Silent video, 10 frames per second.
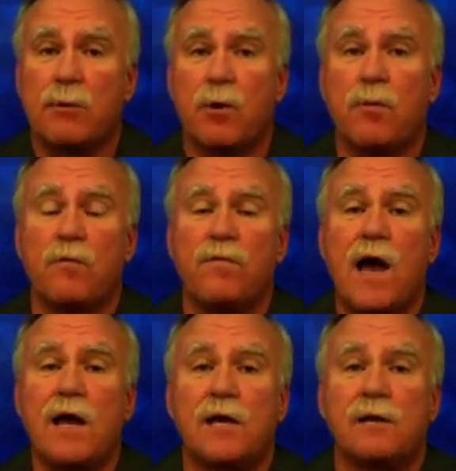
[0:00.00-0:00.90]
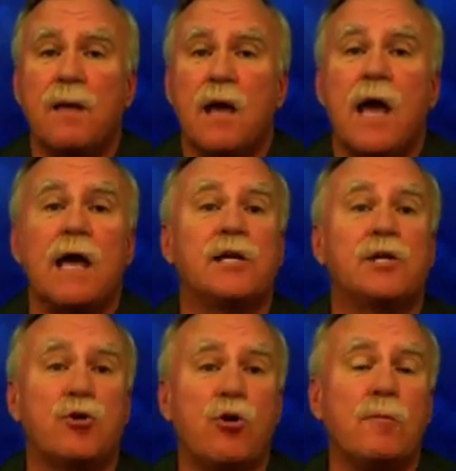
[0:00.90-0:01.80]
that were provided and
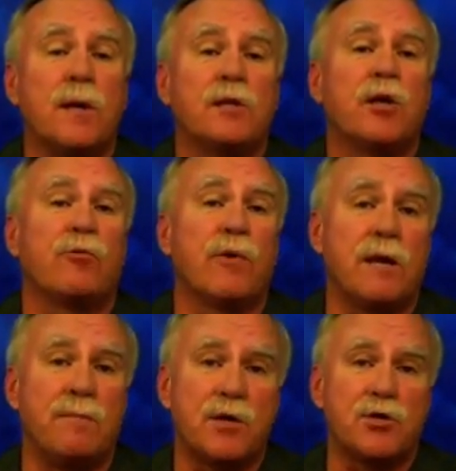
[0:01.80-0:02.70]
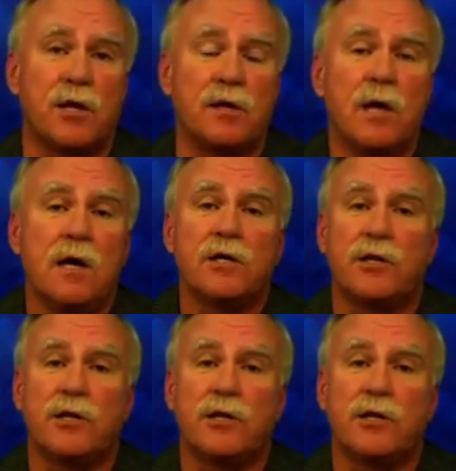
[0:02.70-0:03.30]
determine their readmission